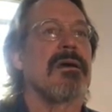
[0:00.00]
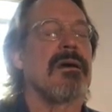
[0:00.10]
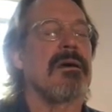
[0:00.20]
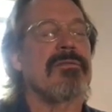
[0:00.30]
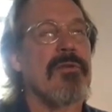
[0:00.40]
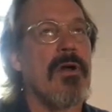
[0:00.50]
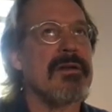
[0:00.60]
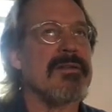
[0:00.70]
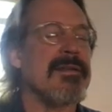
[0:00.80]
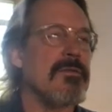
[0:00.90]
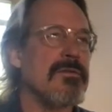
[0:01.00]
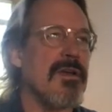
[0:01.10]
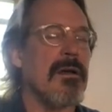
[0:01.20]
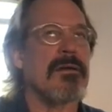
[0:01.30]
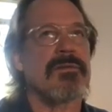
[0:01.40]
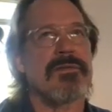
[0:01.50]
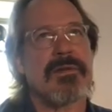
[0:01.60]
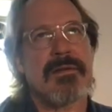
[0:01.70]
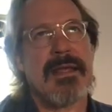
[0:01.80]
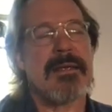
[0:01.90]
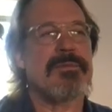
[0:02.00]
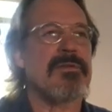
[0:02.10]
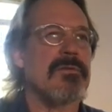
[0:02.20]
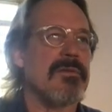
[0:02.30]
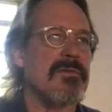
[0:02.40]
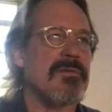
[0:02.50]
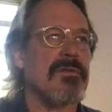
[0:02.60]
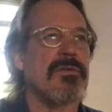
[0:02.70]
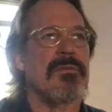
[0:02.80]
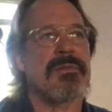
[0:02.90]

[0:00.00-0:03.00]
Uh, frogs and their tongues, and apes do this too,